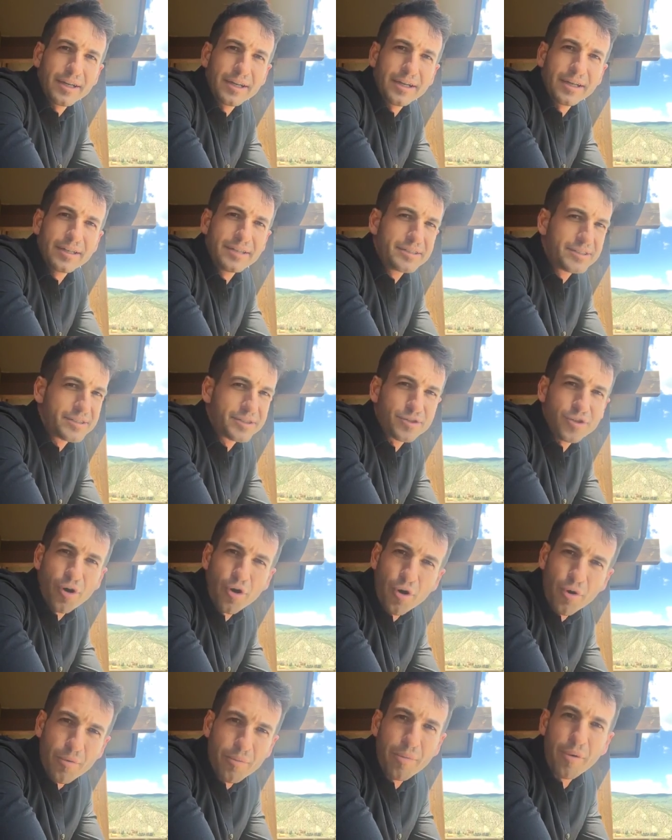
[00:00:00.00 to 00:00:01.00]
is
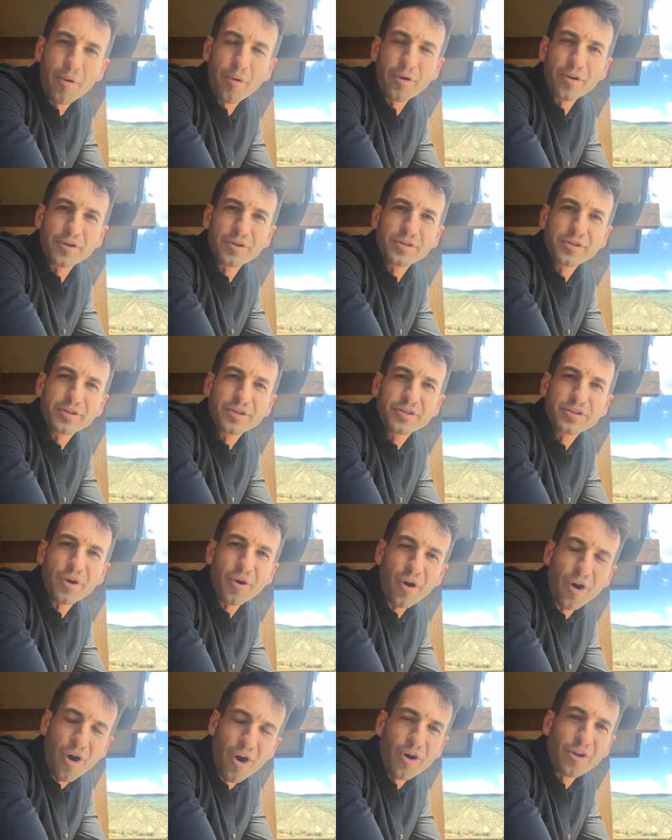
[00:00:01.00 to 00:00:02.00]
so important
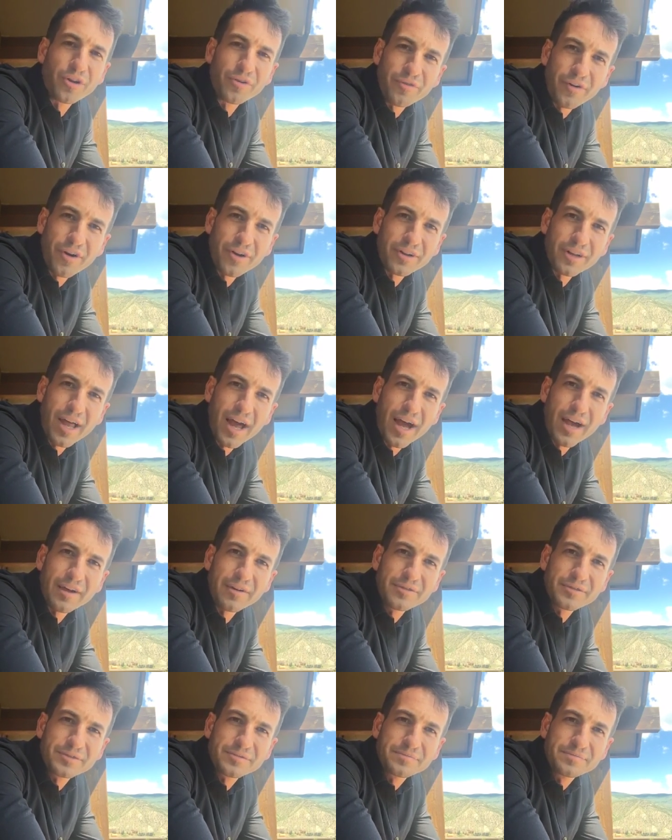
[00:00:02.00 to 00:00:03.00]
to all of our
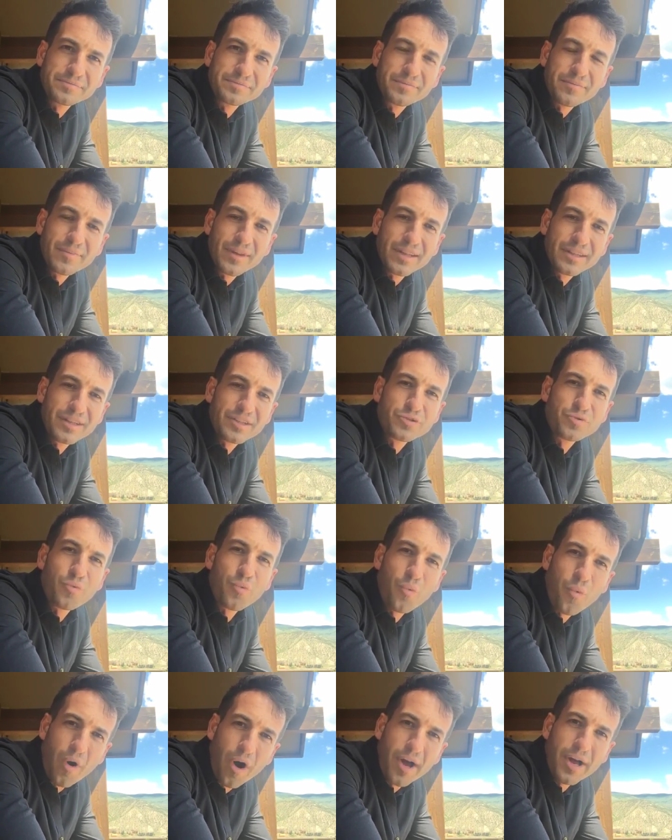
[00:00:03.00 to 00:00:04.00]
lives. This
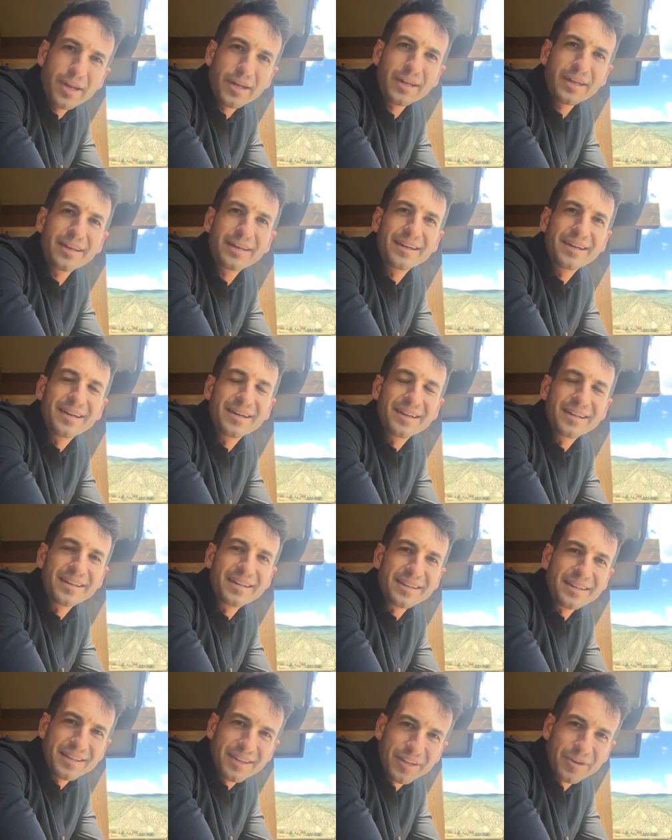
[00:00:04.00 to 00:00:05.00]
one
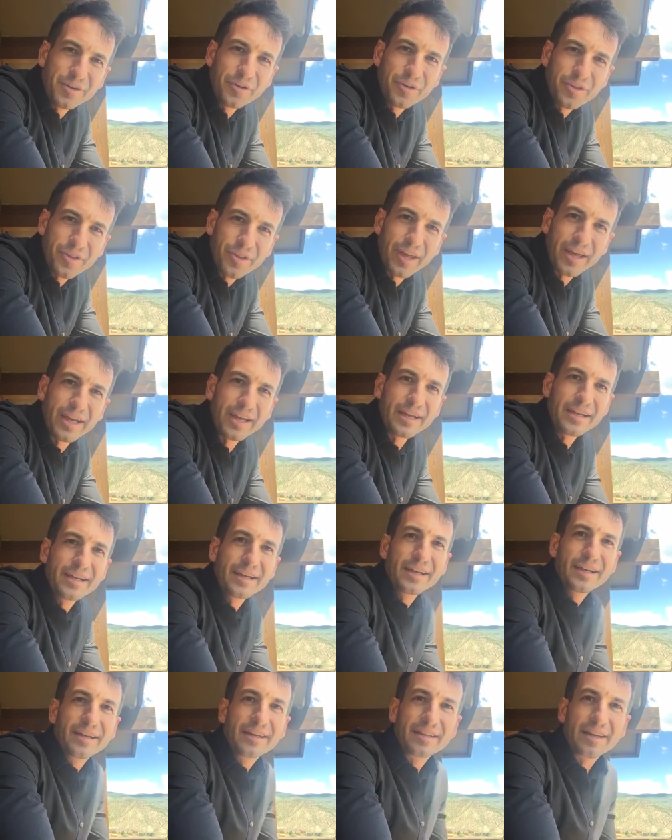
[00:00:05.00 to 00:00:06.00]
little thing
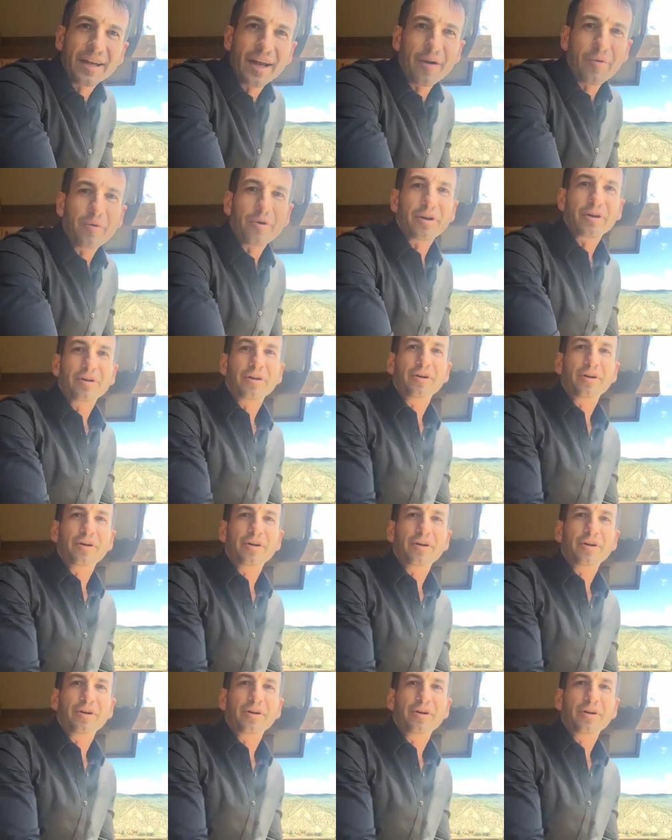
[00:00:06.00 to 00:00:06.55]
that I want to